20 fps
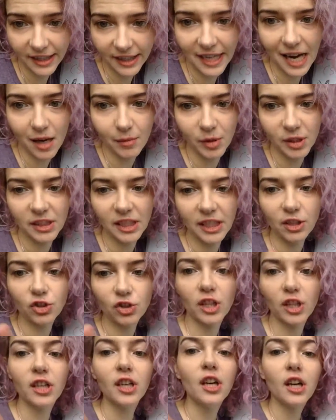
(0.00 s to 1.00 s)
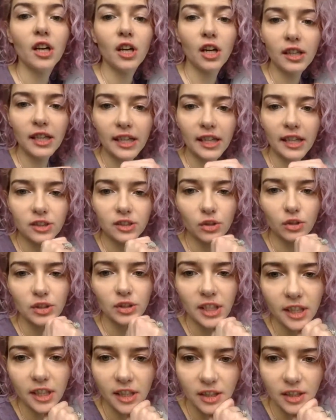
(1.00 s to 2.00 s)
I am a teacher. Okay, so
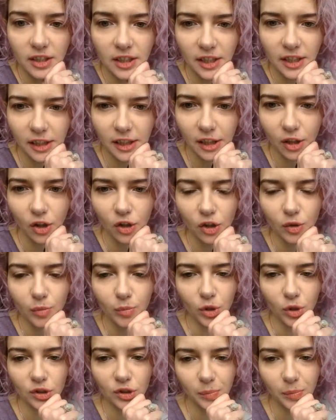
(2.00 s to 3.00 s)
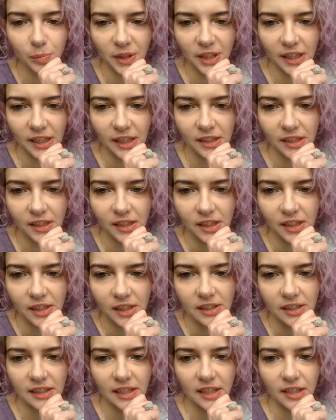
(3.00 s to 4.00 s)
Dialogue Mospian
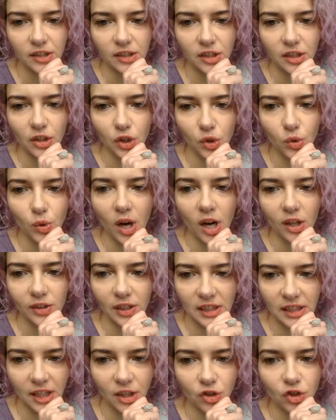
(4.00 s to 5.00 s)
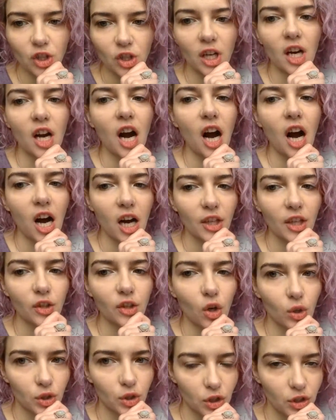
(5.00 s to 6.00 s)
says, you are a teacher, are
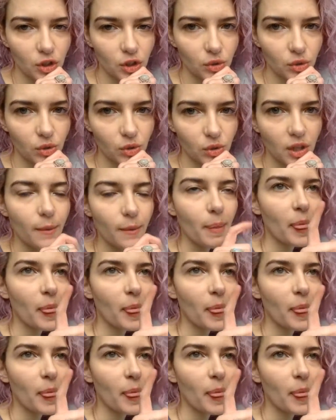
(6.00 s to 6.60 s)
not you.